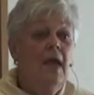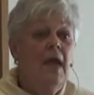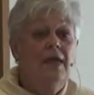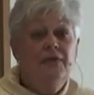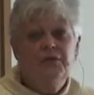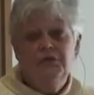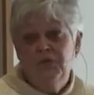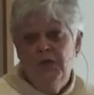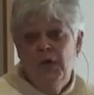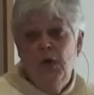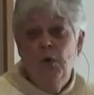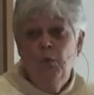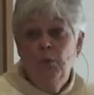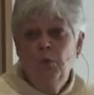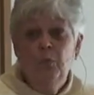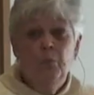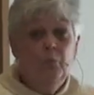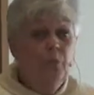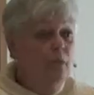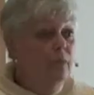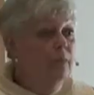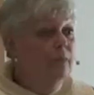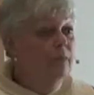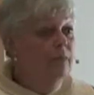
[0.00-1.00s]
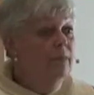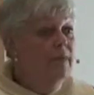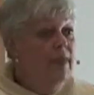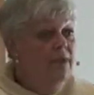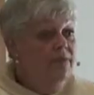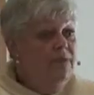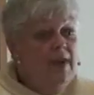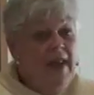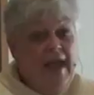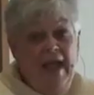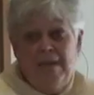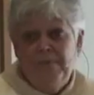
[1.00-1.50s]
And so,
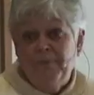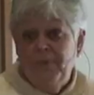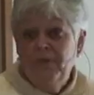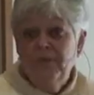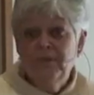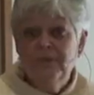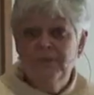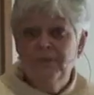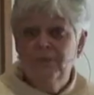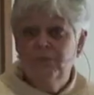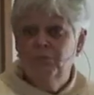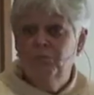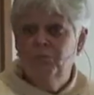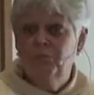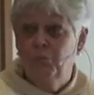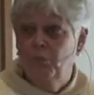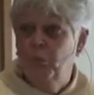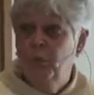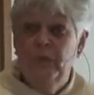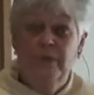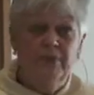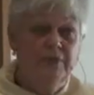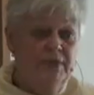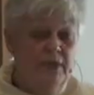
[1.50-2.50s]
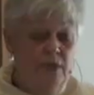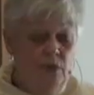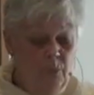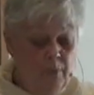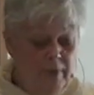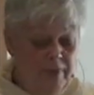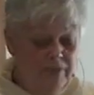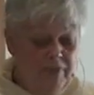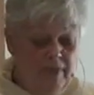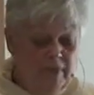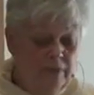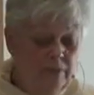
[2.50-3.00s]
if it happens, we'll deal
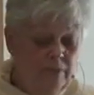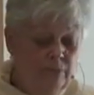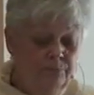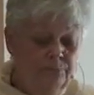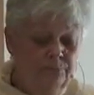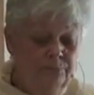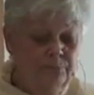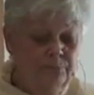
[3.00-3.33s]
with it.